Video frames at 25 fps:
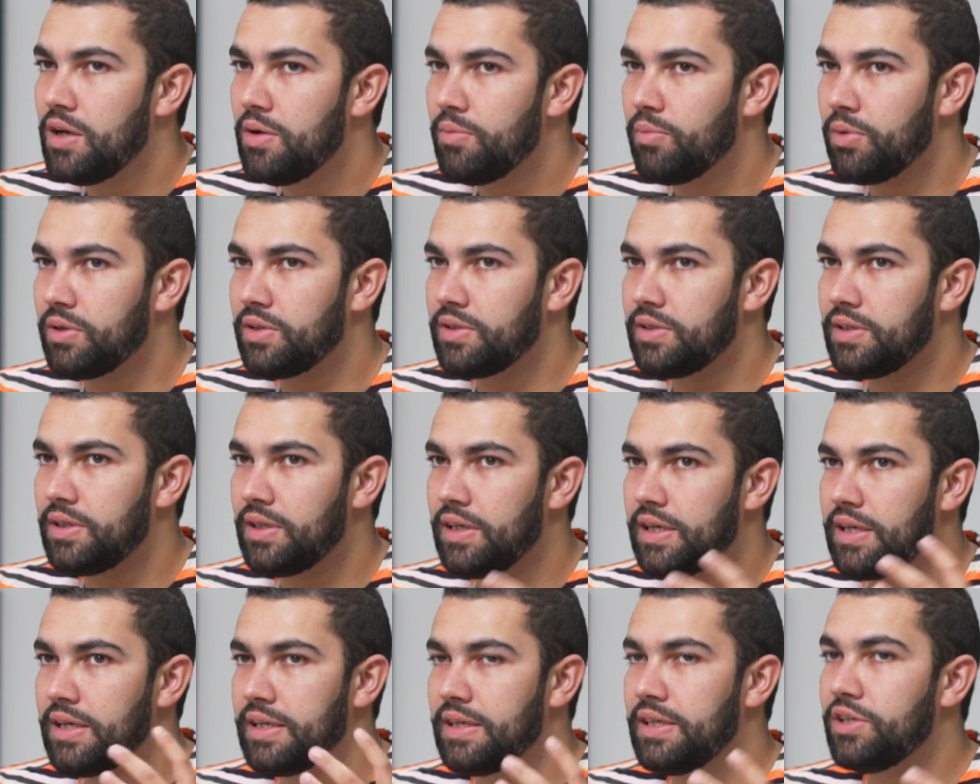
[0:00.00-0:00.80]
But
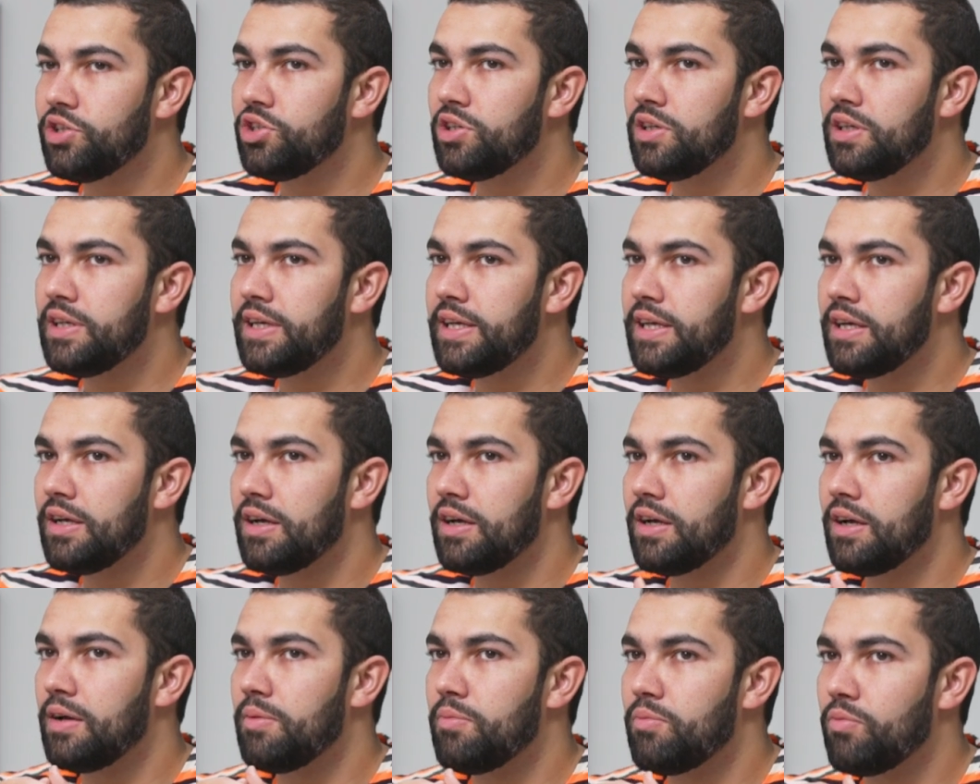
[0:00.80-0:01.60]
initially,
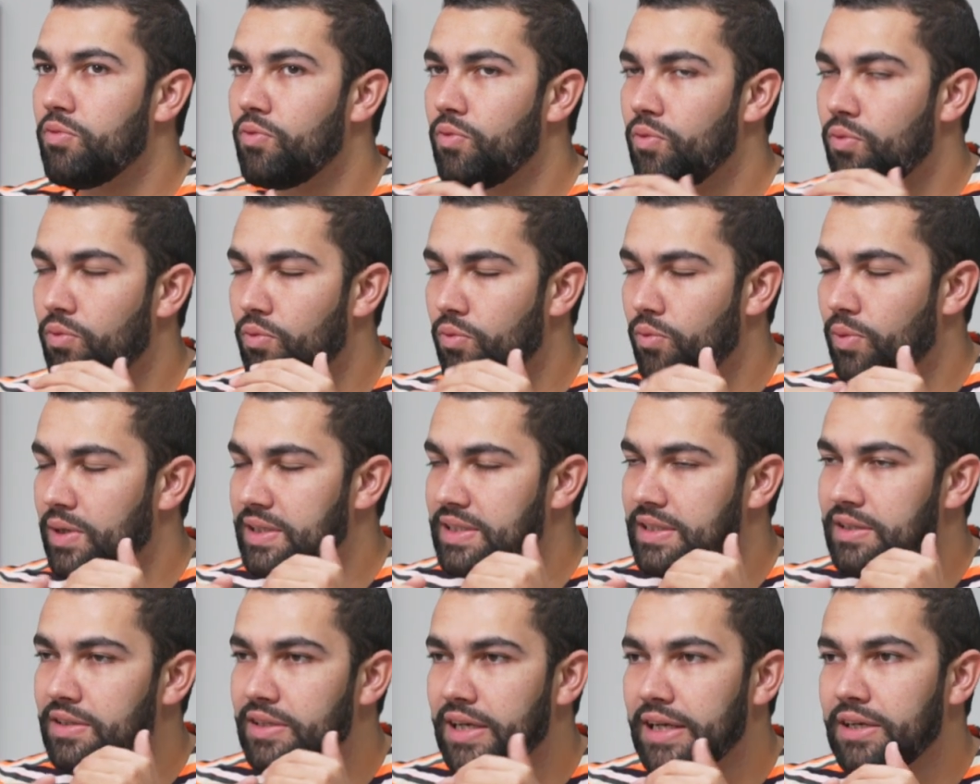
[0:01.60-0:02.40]

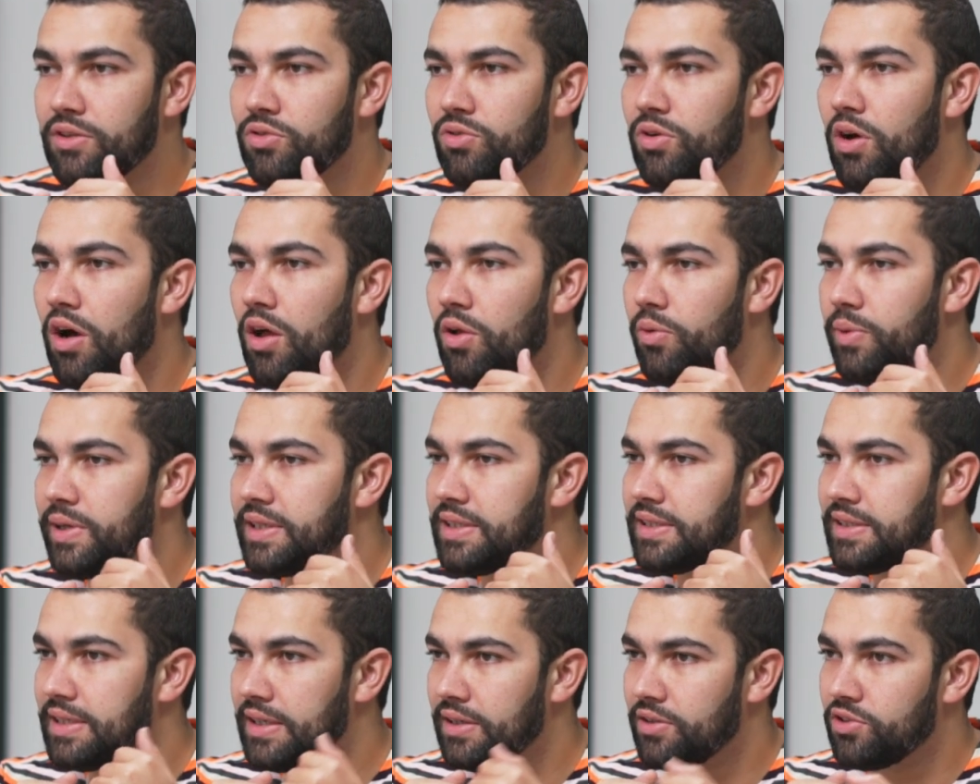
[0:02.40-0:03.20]
was Intracto always
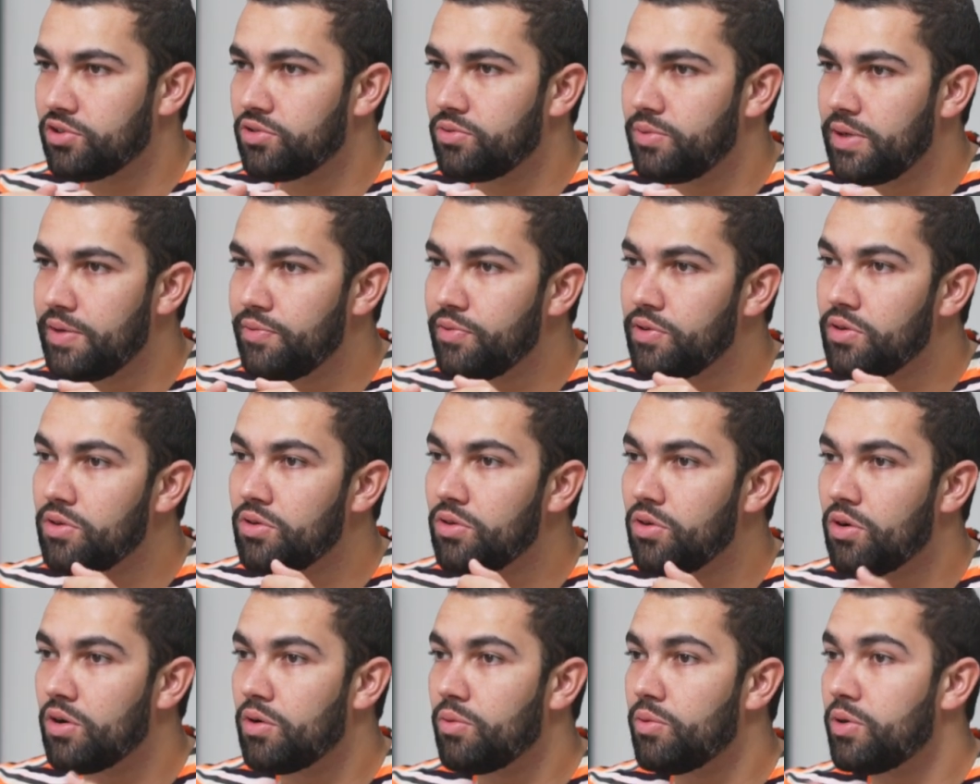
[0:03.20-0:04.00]
sales driven
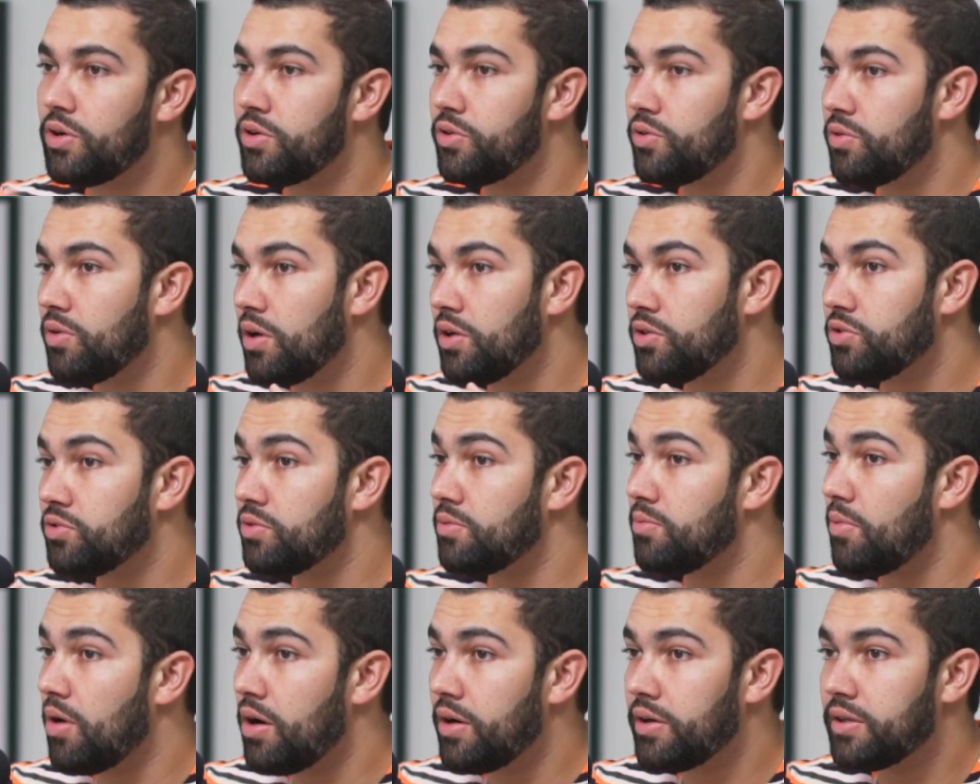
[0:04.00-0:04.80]
or were you also
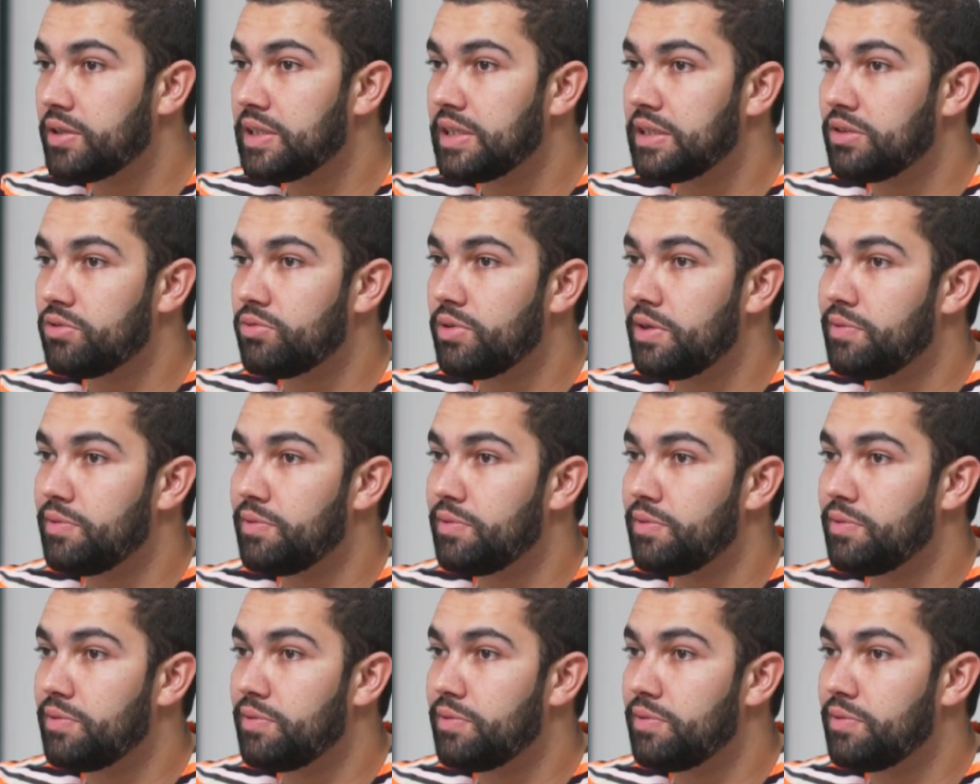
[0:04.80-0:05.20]
marketing